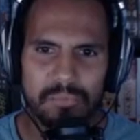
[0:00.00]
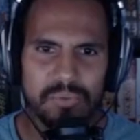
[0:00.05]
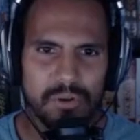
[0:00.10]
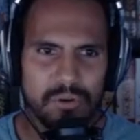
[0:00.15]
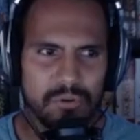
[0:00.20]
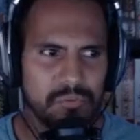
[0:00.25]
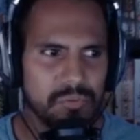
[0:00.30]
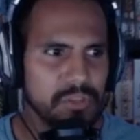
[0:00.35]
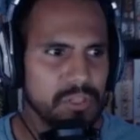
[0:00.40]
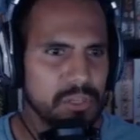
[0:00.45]
are
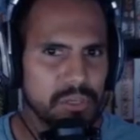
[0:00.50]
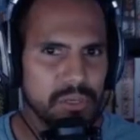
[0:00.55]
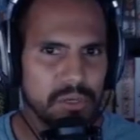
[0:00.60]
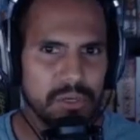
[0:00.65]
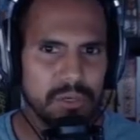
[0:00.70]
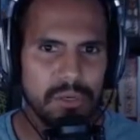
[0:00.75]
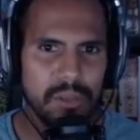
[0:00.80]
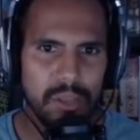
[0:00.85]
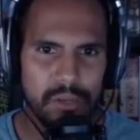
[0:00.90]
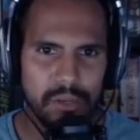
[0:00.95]
really
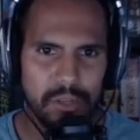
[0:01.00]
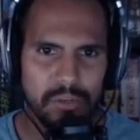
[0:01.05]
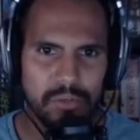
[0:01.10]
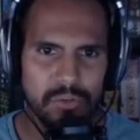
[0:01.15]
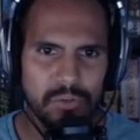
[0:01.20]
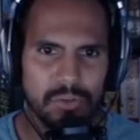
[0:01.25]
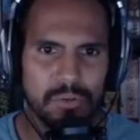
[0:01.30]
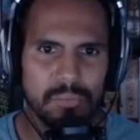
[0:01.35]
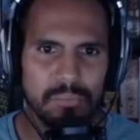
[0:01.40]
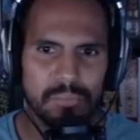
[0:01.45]
good, and
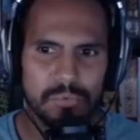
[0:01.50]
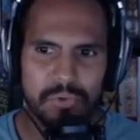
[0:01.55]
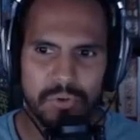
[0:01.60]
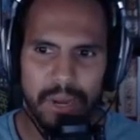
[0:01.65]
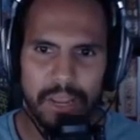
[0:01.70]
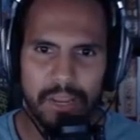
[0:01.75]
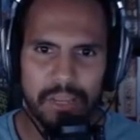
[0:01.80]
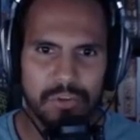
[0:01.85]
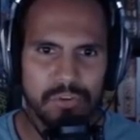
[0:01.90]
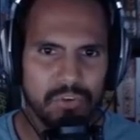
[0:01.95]
you can
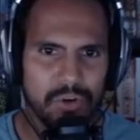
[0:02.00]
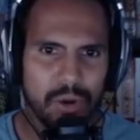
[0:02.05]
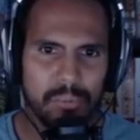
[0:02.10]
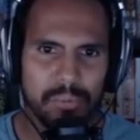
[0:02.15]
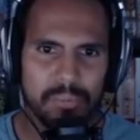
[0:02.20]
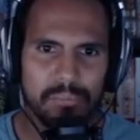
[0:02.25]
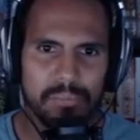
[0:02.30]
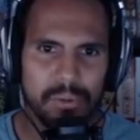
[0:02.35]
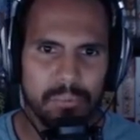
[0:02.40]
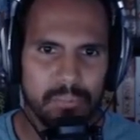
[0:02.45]
drag and drop
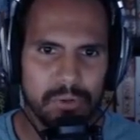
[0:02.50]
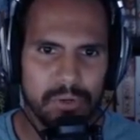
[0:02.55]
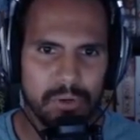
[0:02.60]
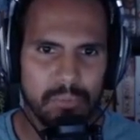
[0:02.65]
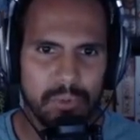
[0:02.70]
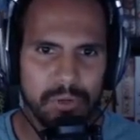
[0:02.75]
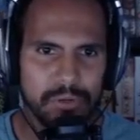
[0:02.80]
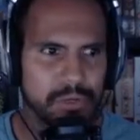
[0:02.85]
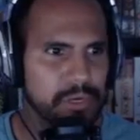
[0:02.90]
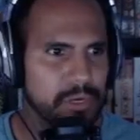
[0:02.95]
them and put them
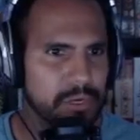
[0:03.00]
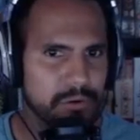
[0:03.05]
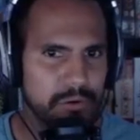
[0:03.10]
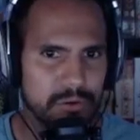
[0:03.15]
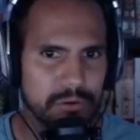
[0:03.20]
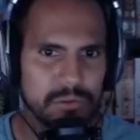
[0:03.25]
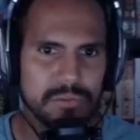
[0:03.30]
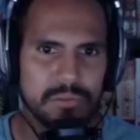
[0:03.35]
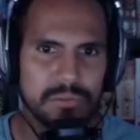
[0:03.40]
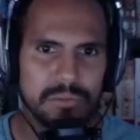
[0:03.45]
on your
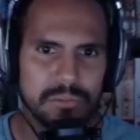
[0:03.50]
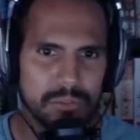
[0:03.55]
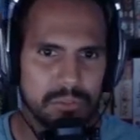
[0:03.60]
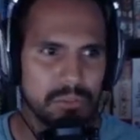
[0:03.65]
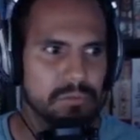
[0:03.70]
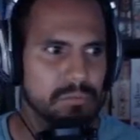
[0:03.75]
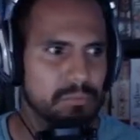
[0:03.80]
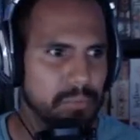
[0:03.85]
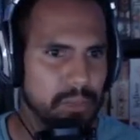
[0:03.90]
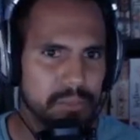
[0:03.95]
heroes
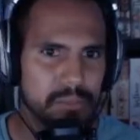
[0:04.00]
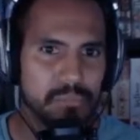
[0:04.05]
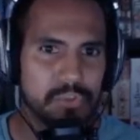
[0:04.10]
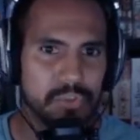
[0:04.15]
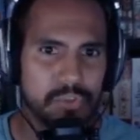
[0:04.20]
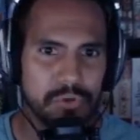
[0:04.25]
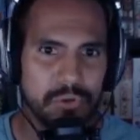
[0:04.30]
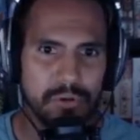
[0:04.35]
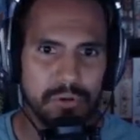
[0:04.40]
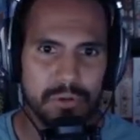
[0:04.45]
to make them
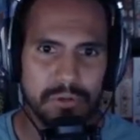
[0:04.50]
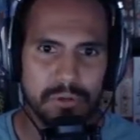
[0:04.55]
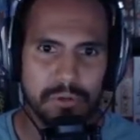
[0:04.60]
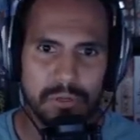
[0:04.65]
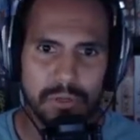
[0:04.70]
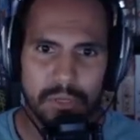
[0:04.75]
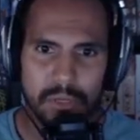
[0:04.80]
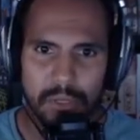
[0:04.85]
stronger.